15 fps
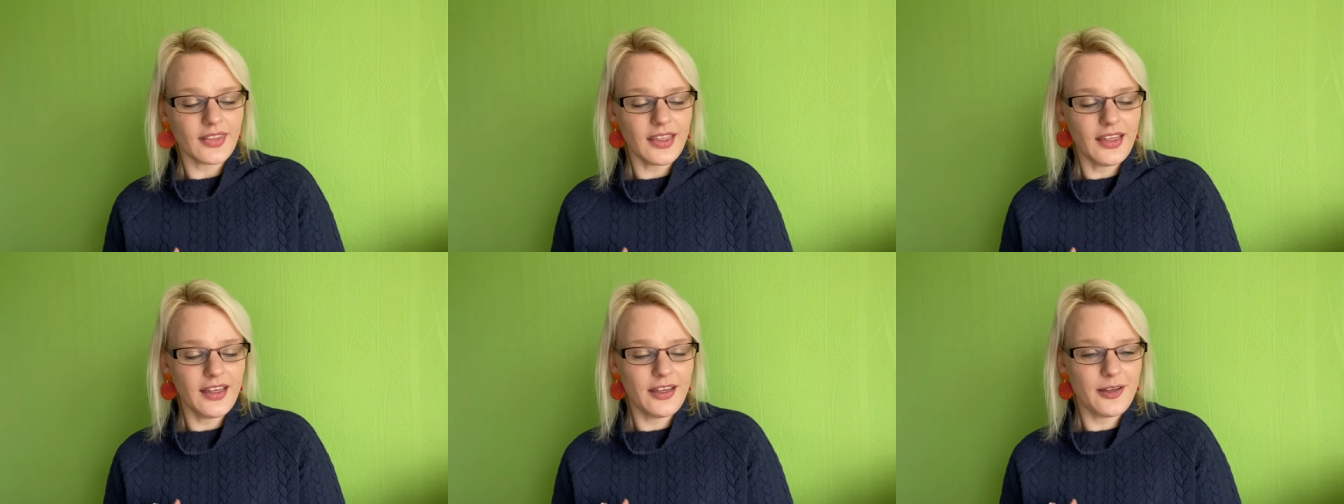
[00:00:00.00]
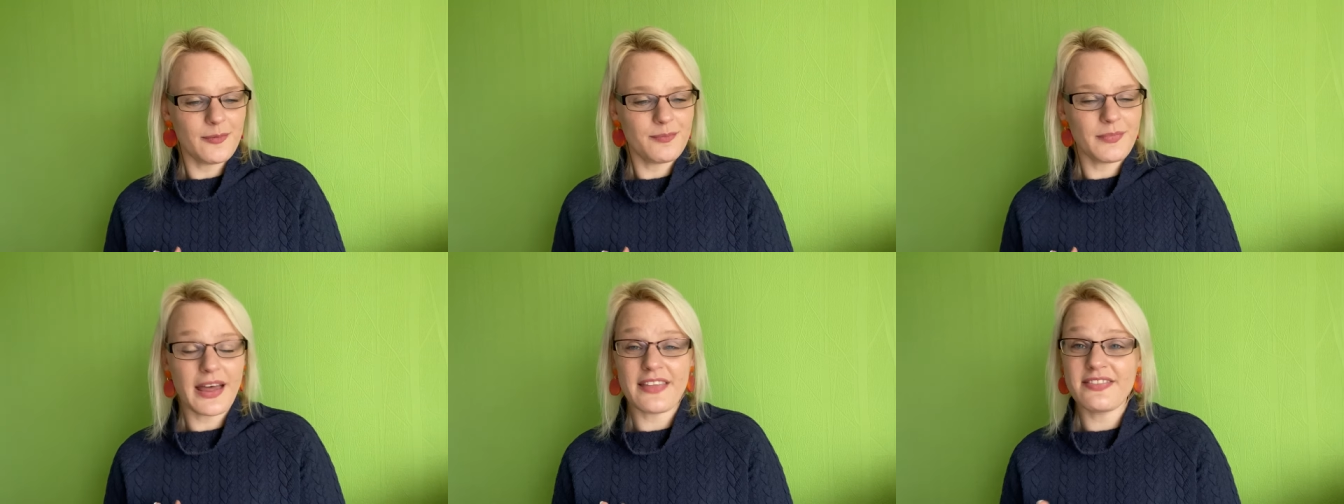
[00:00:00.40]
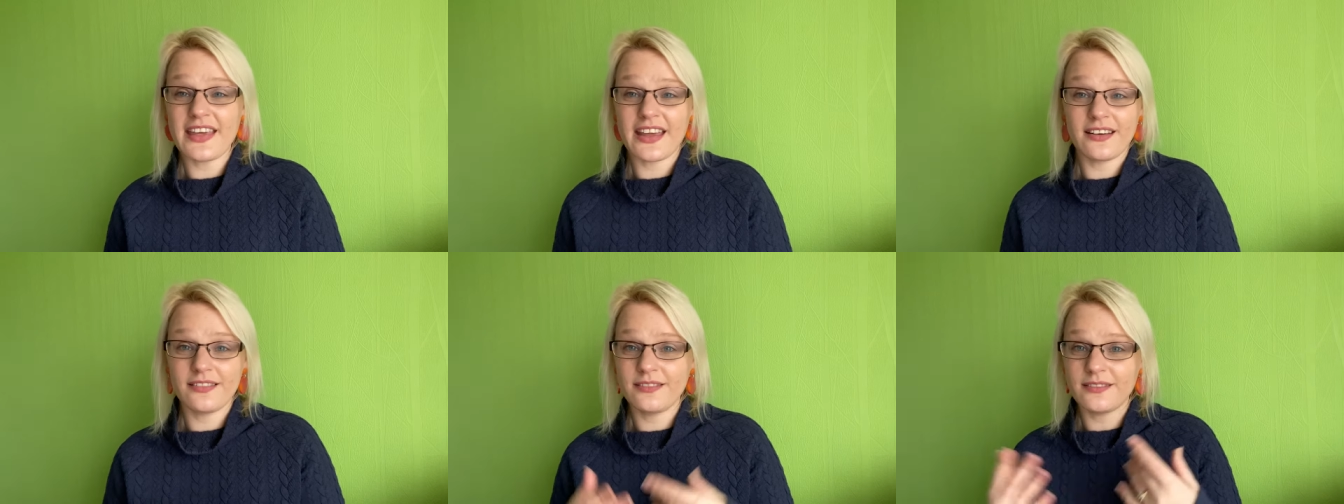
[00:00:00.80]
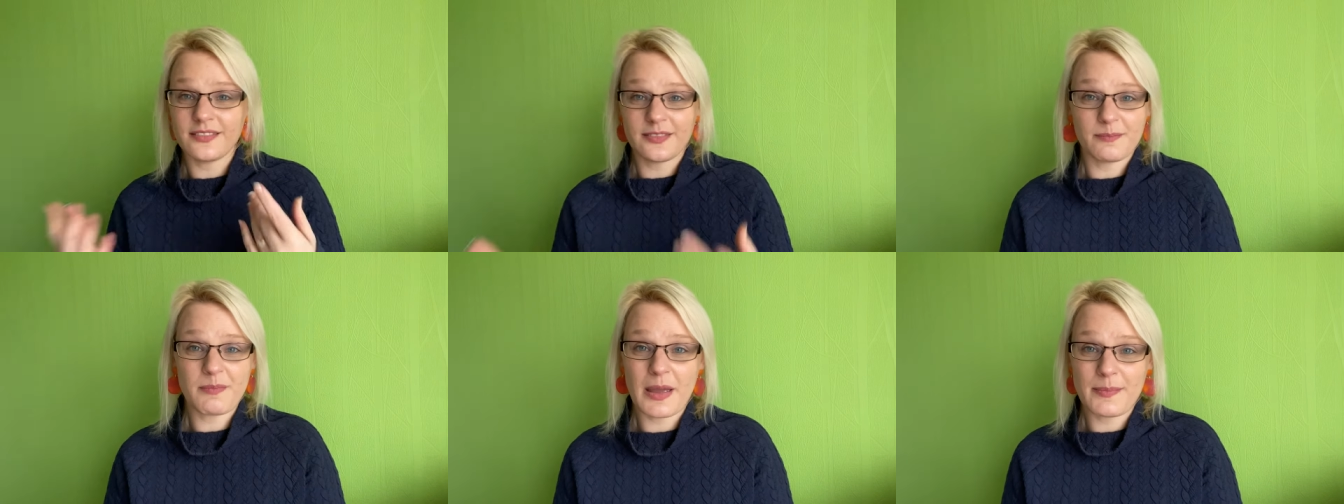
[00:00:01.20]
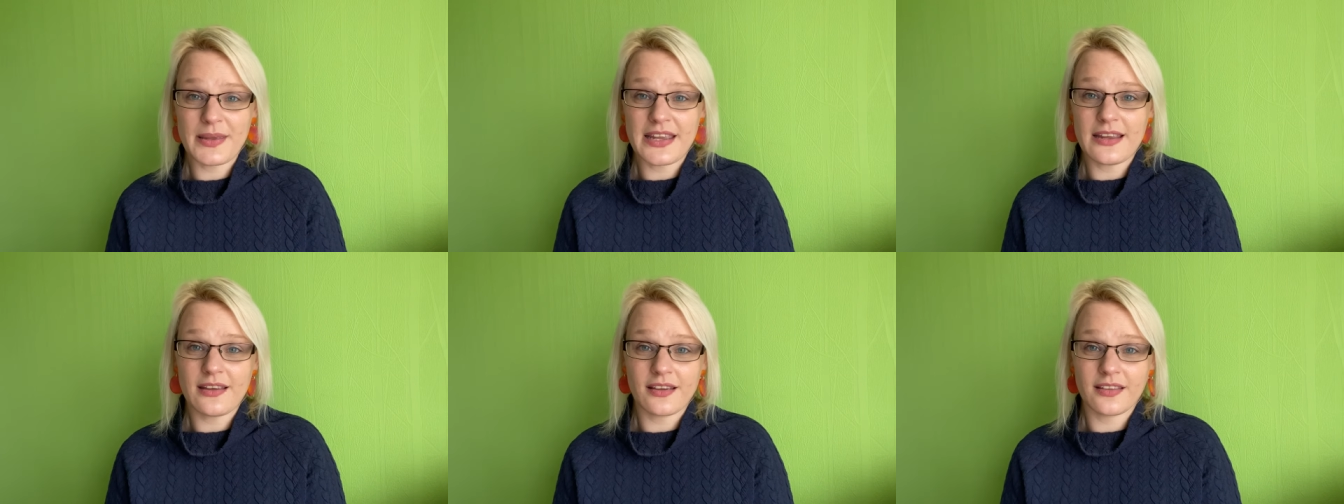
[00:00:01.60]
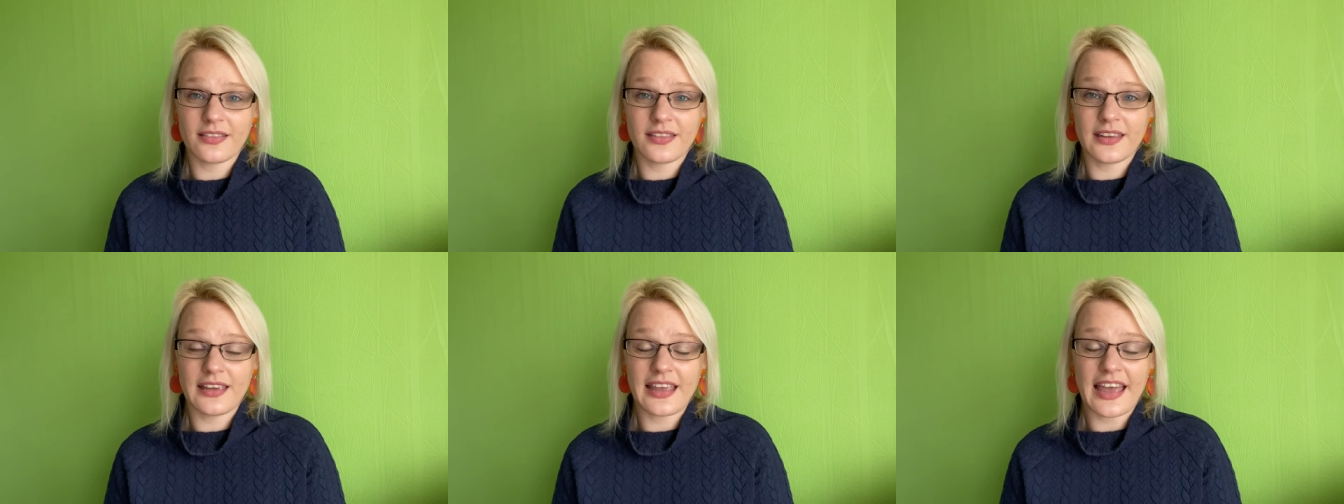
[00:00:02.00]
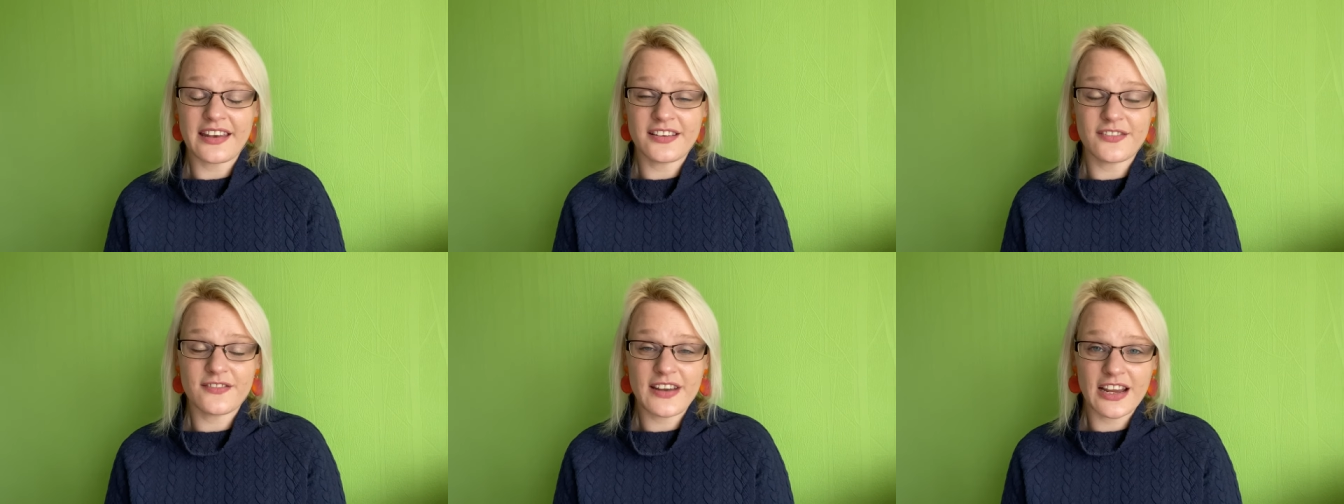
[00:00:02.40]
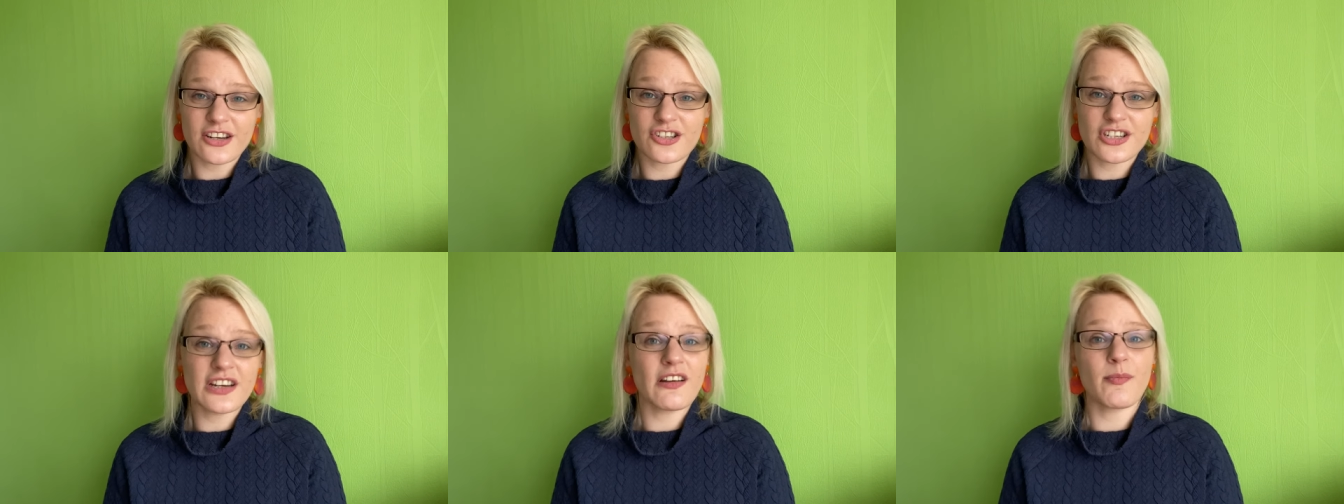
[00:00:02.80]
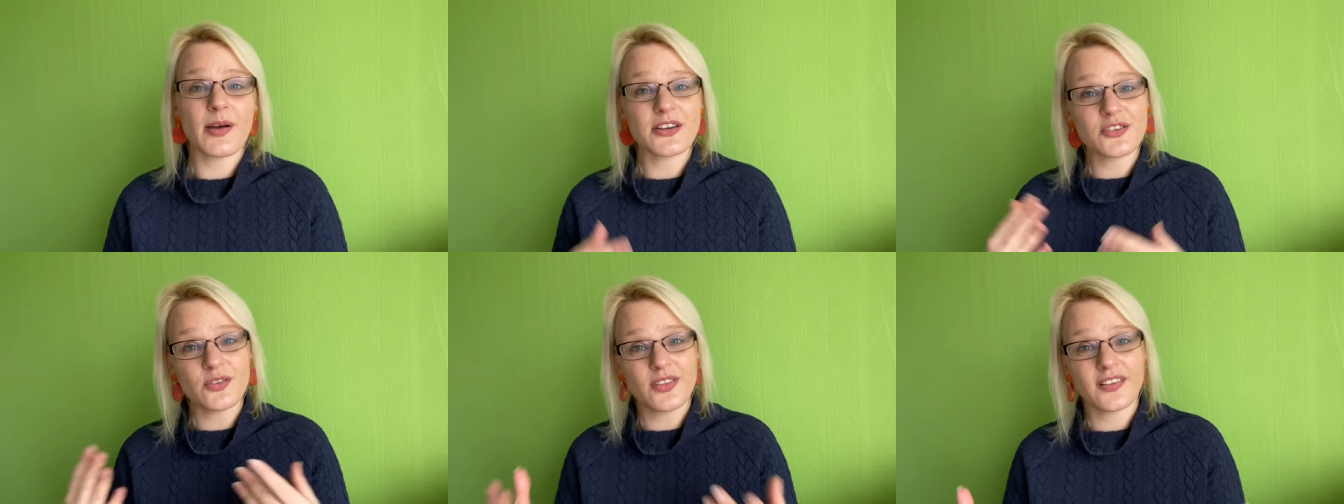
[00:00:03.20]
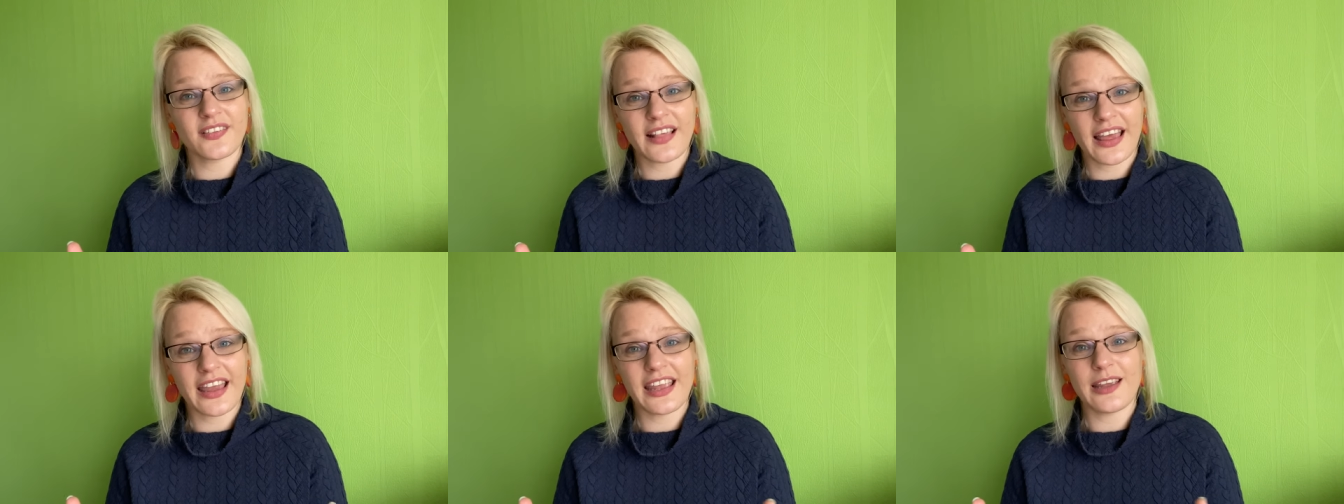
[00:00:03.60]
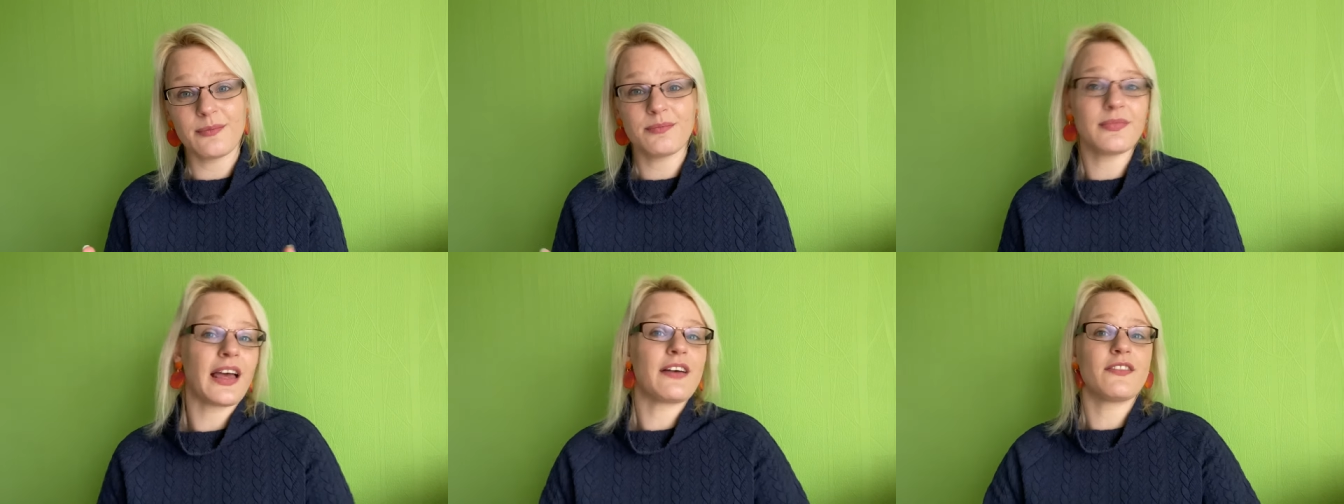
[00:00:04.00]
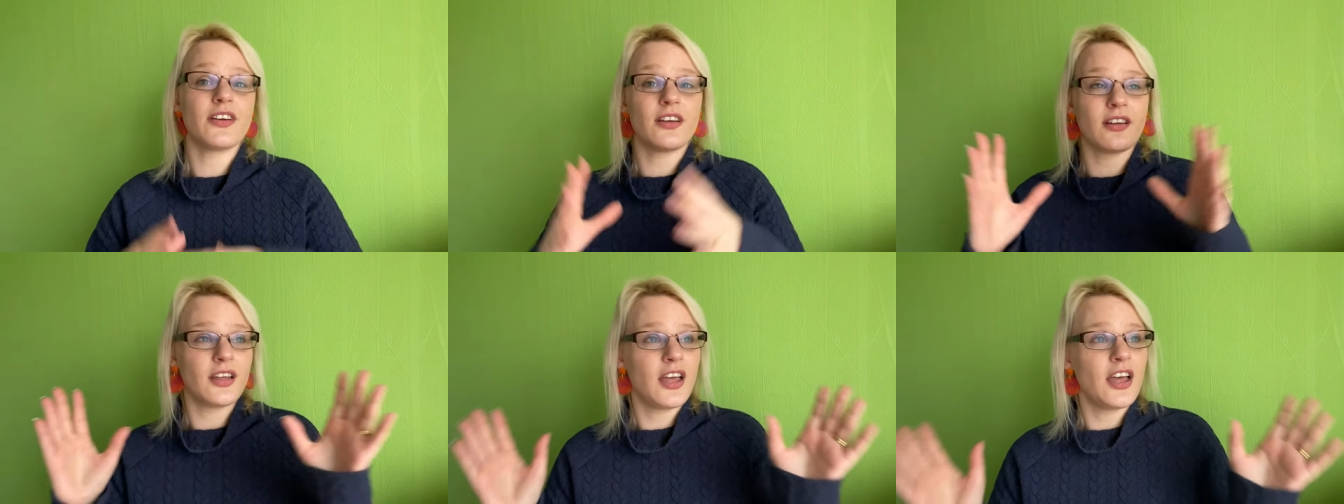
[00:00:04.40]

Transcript: Um, and then maybe at the end of next year, I might do the same, have a,